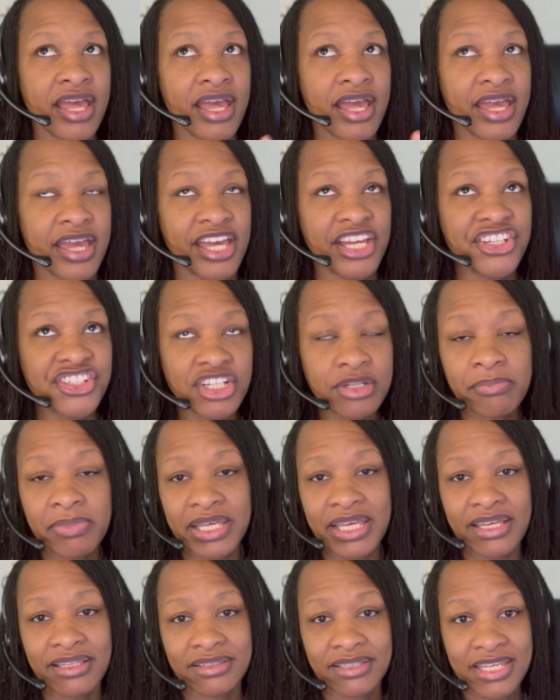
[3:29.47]
it should
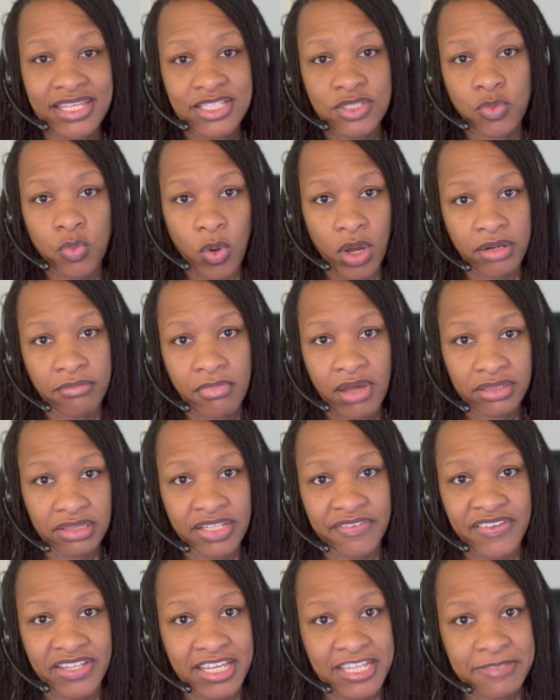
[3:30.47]
be at least 1 month
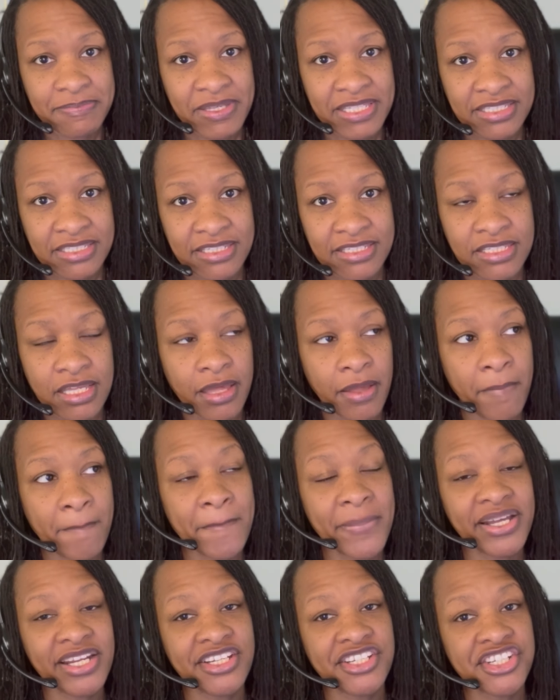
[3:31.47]
living expenses,
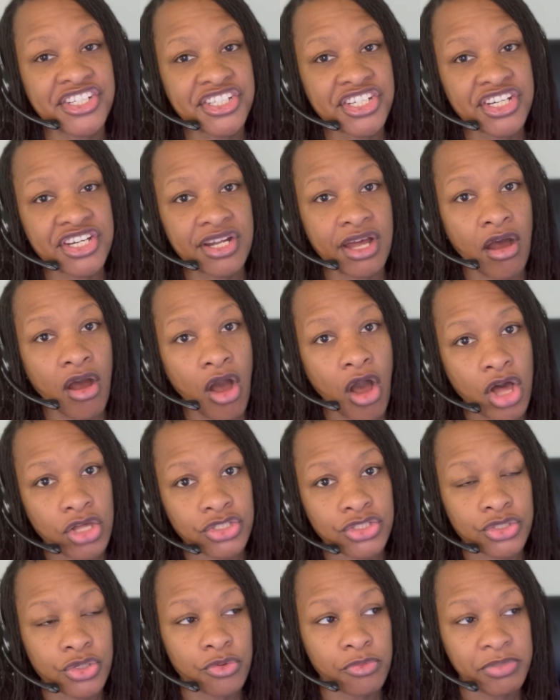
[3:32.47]
but it should
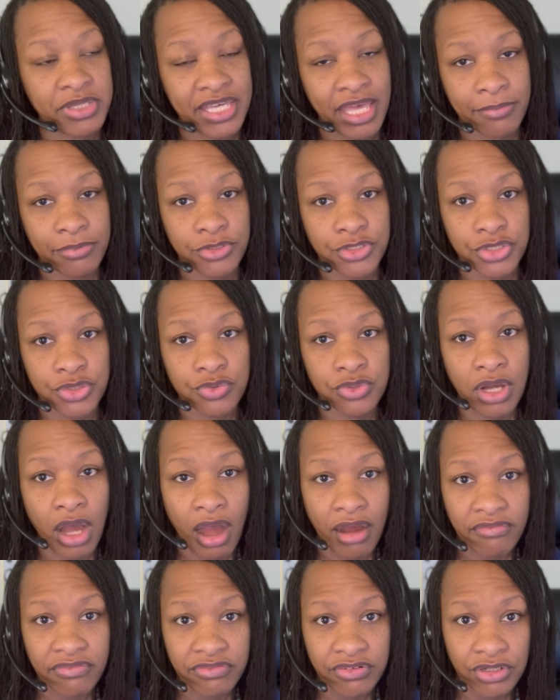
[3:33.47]
also be able to
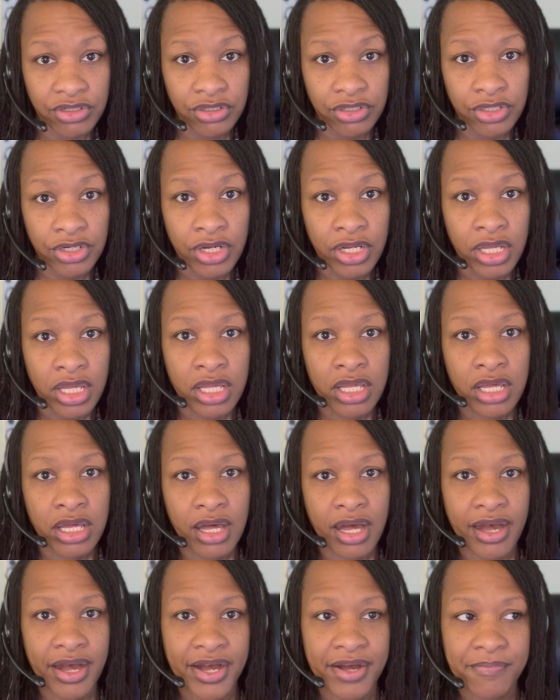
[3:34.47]
cover
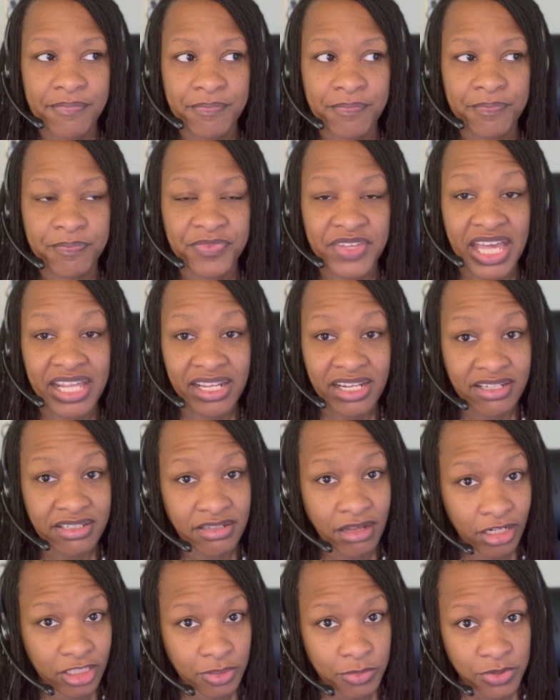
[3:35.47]
any
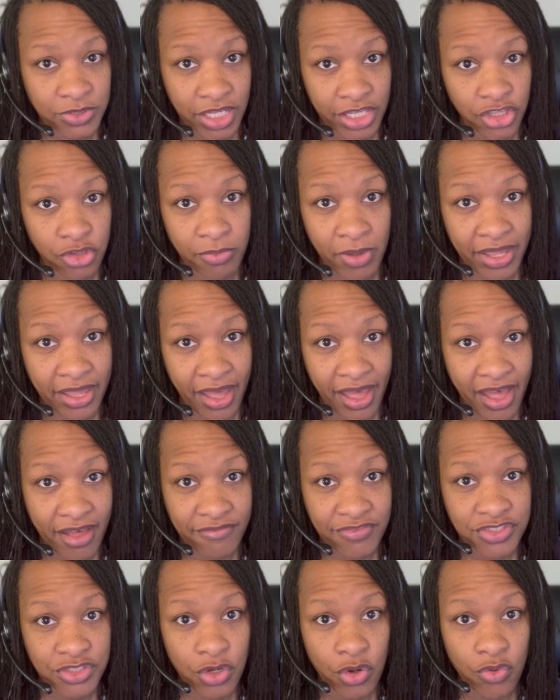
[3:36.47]
deductibles that you may have.
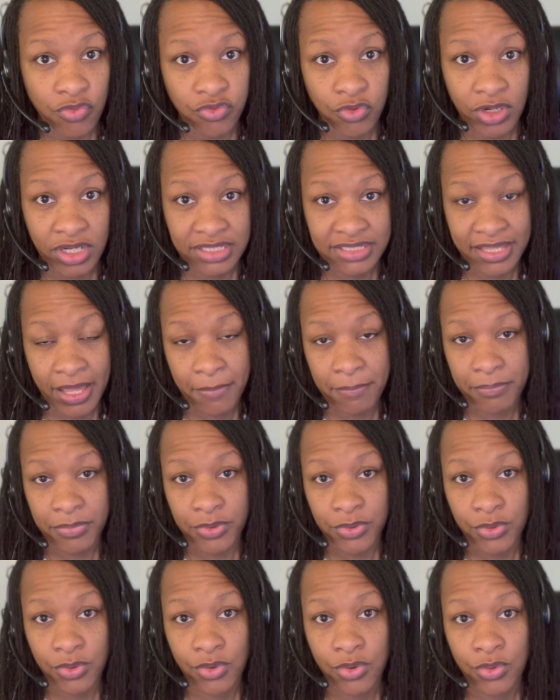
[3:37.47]
So for
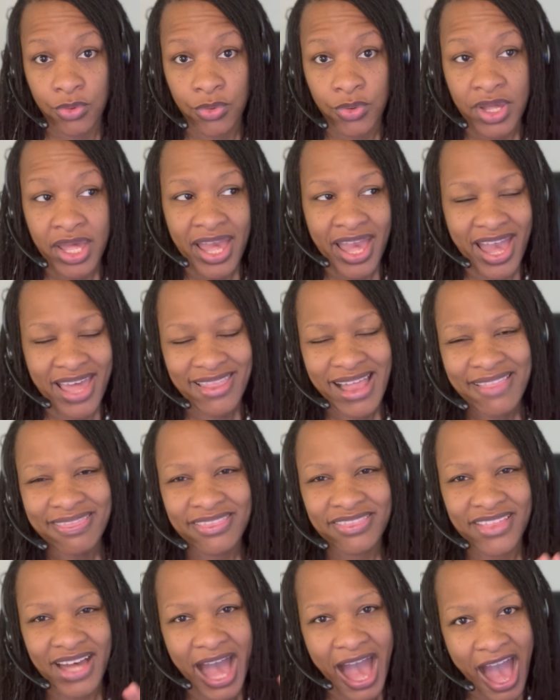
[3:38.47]
example, and
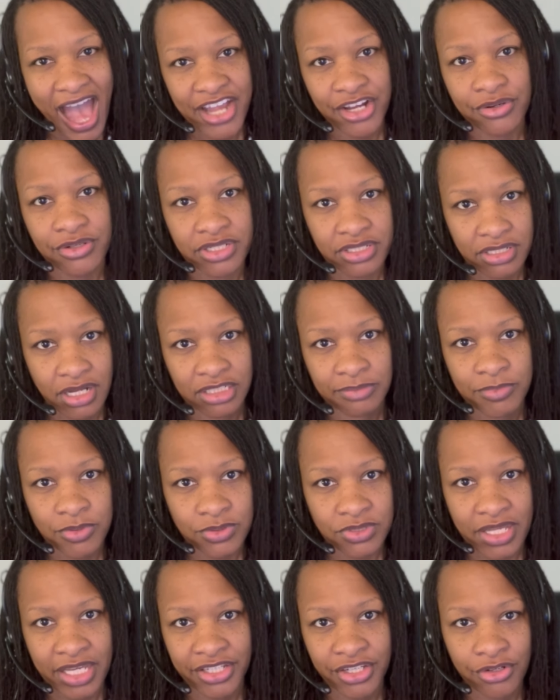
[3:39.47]
not the higher deductibles,
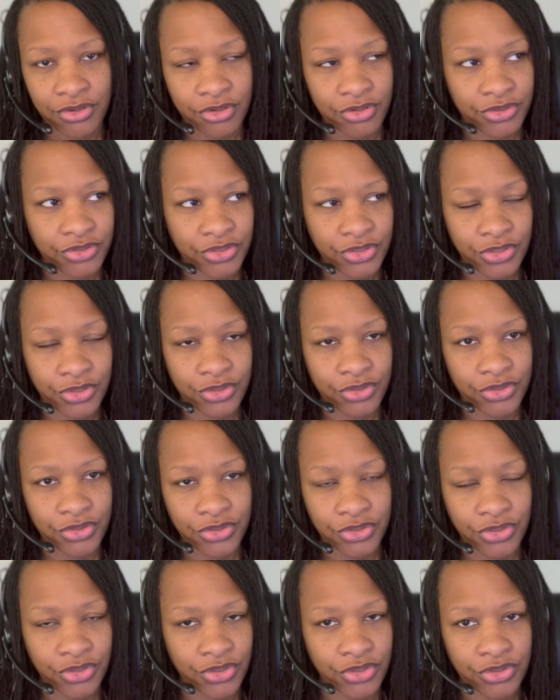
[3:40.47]
like you're
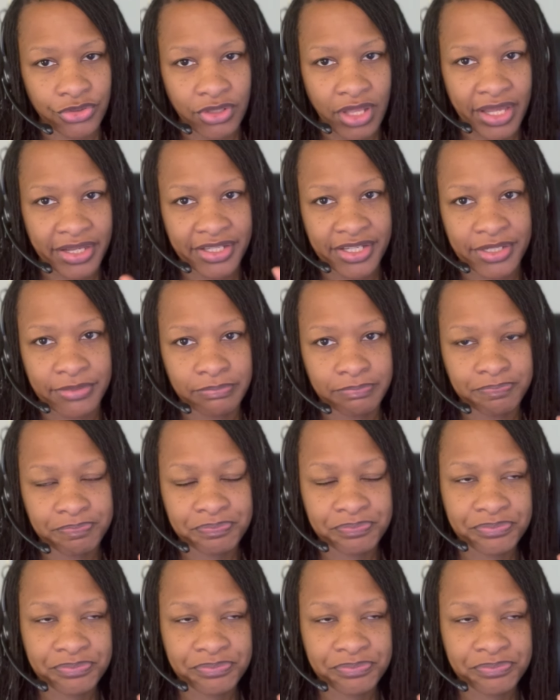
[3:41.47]
like, you